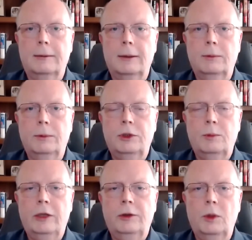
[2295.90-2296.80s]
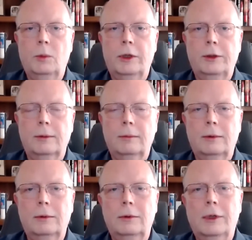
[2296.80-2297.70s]
which makes me wonder,
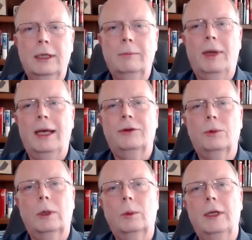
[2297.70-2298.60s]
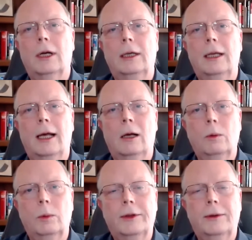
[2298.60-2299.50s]
looking past where we are now
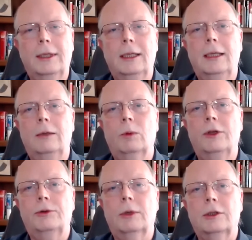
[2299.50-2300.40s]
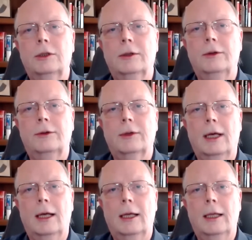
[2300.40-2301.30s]
with the restrictions
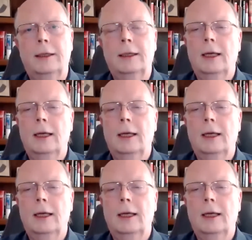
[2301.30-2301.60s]
on